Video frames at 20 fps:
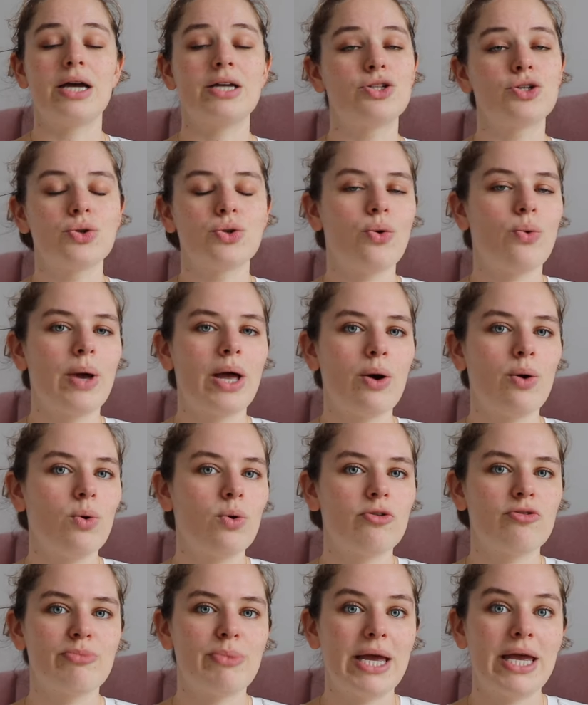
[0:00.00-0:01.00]
I don't know where all
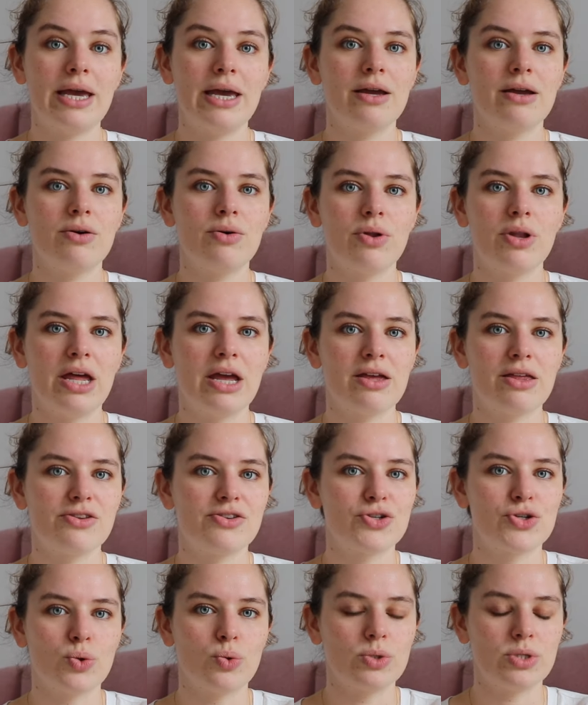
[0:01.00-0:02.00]
of my ankle length
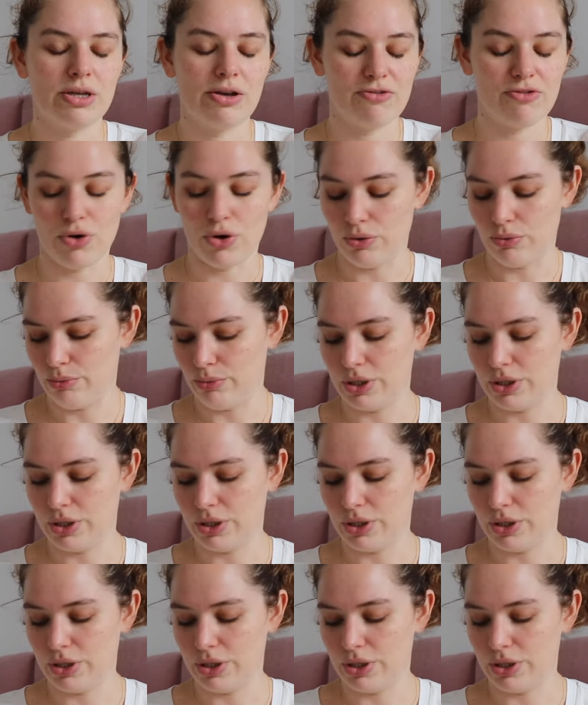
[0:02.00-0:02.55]
shorts have gone,